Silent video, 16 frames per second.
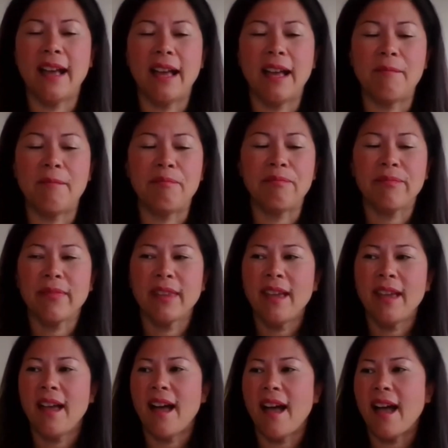Um,
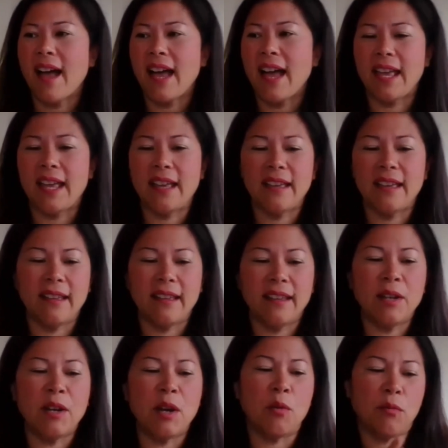I,
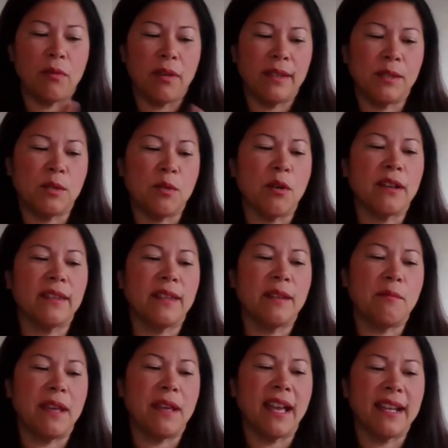you know,
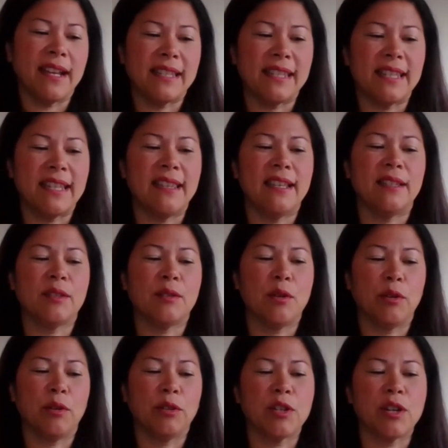historically we kind of see
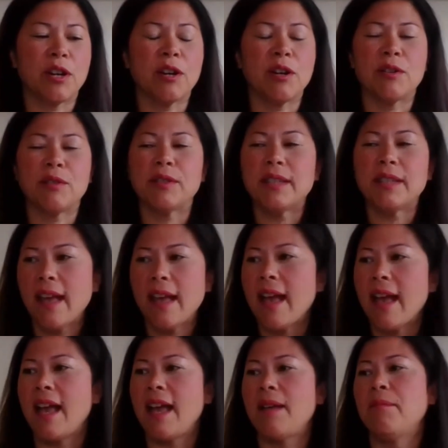these cultures
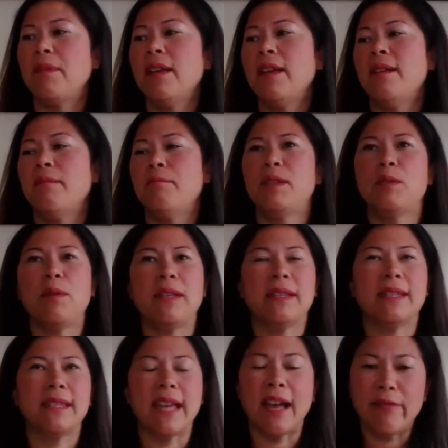um,
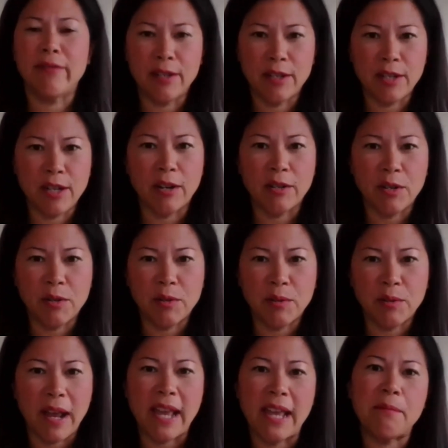between staff and
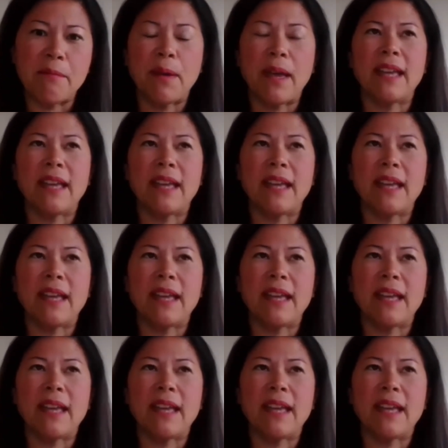doctors, right?